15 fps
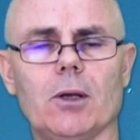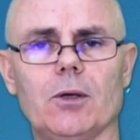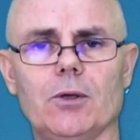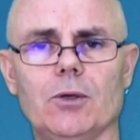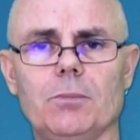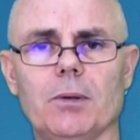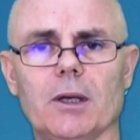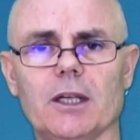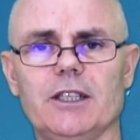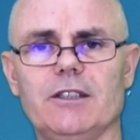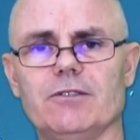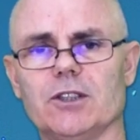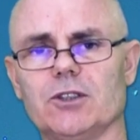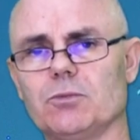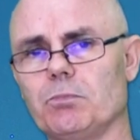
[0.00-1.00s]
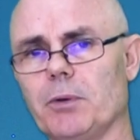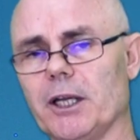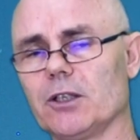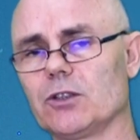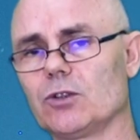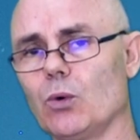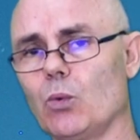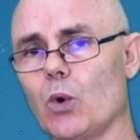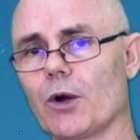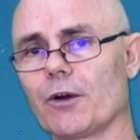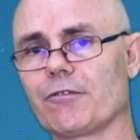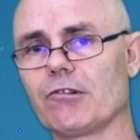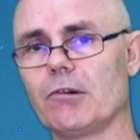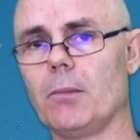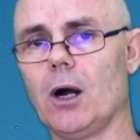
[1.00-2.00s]
who believe it's better to
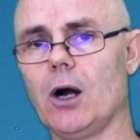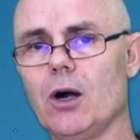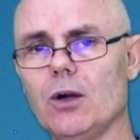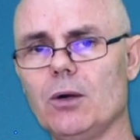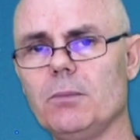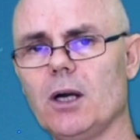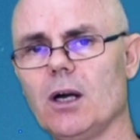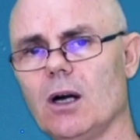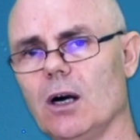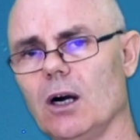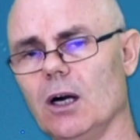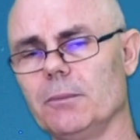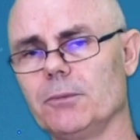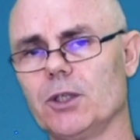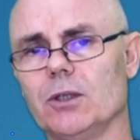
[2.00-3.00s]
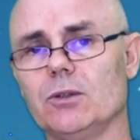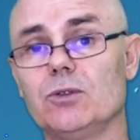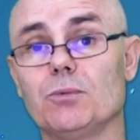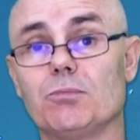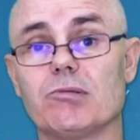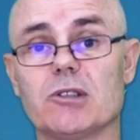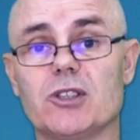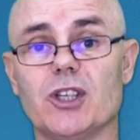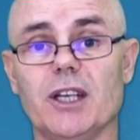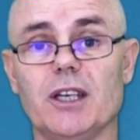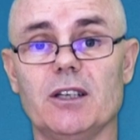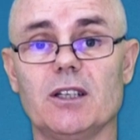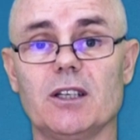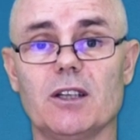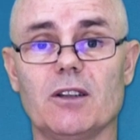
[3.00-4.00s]
work from home, I'm going to
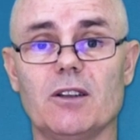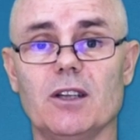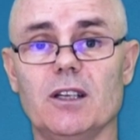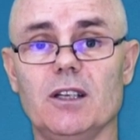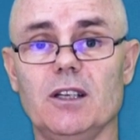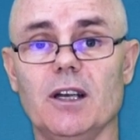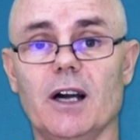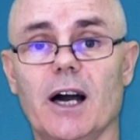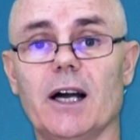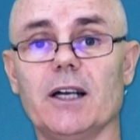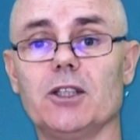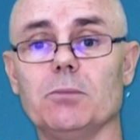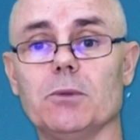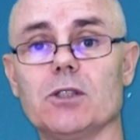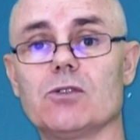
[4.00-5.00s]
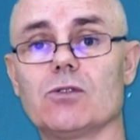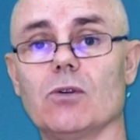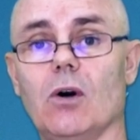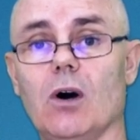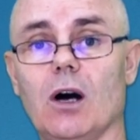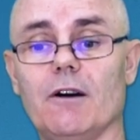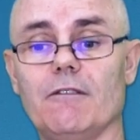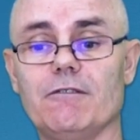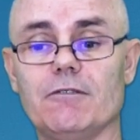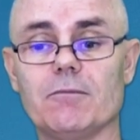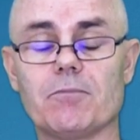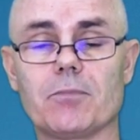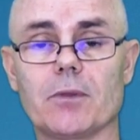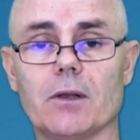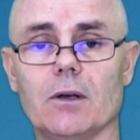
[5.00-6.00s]
present the arguments of
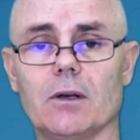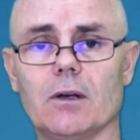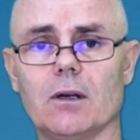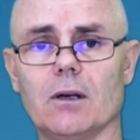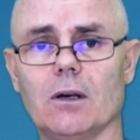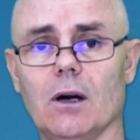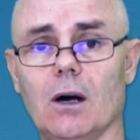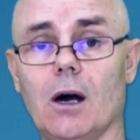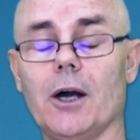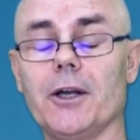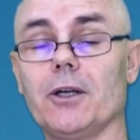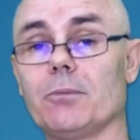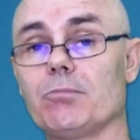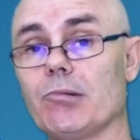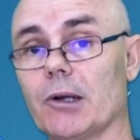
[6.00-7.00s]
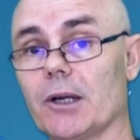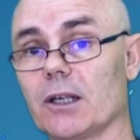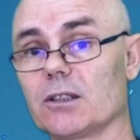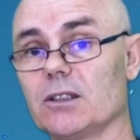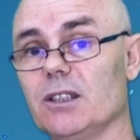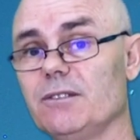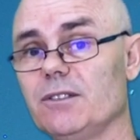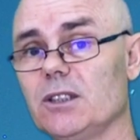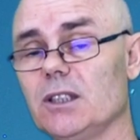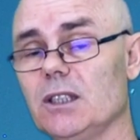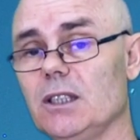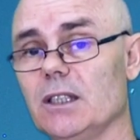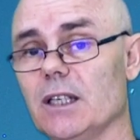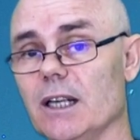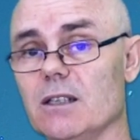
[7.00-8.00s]
higher
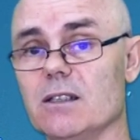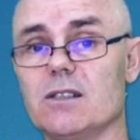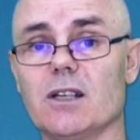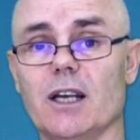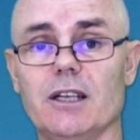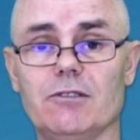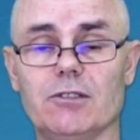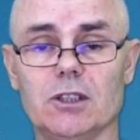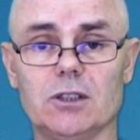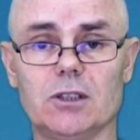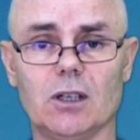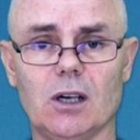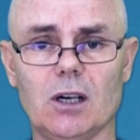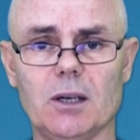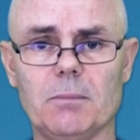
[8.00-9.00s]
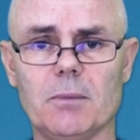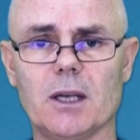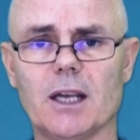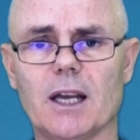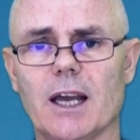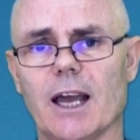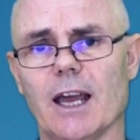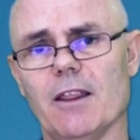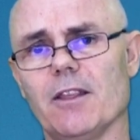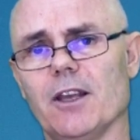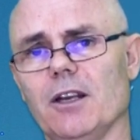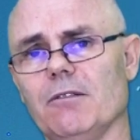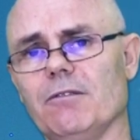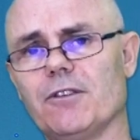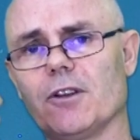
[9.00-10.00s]
productivity and saving time. And
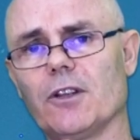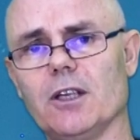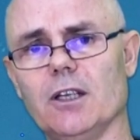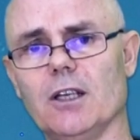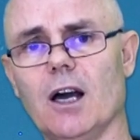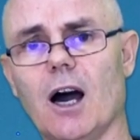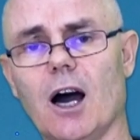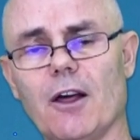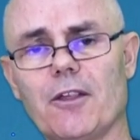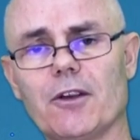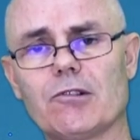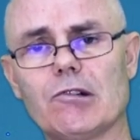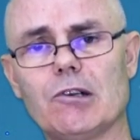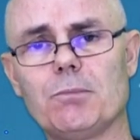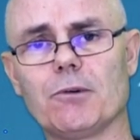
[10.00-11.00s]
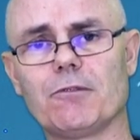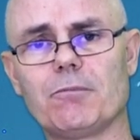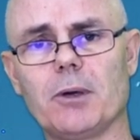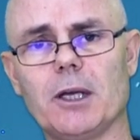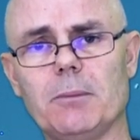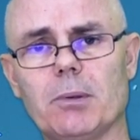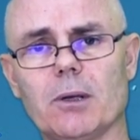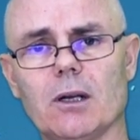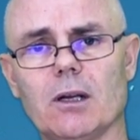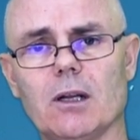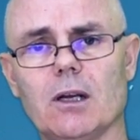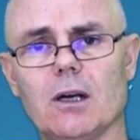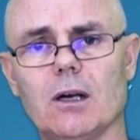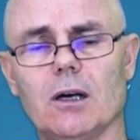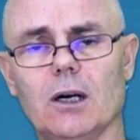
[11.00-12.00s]
then for the other group of
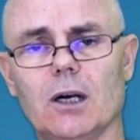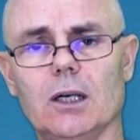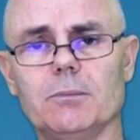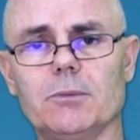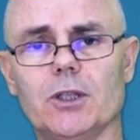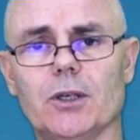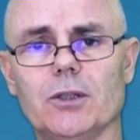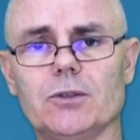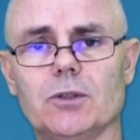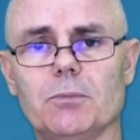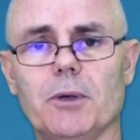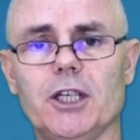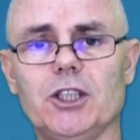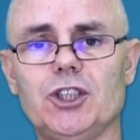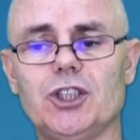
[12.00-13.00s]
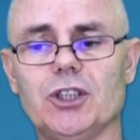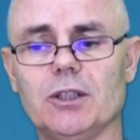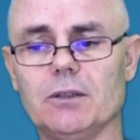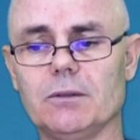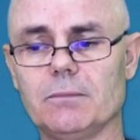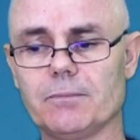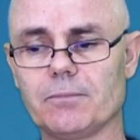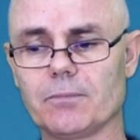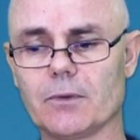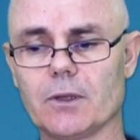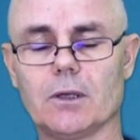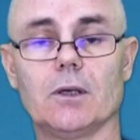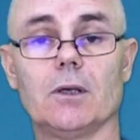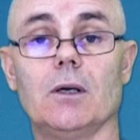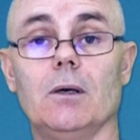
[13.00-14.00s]
people, I'm going to mention
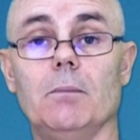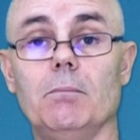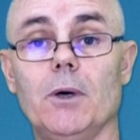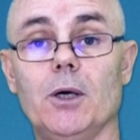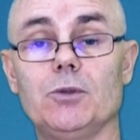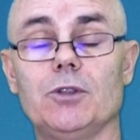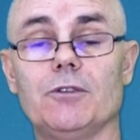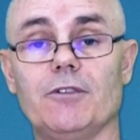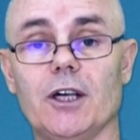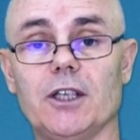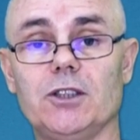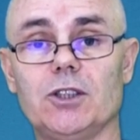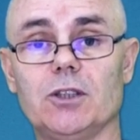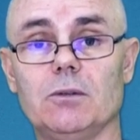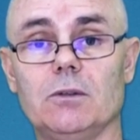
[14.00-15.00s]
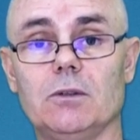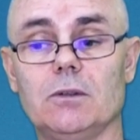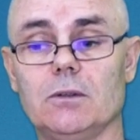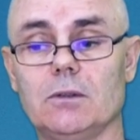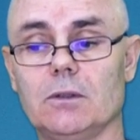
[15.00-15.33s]
motivation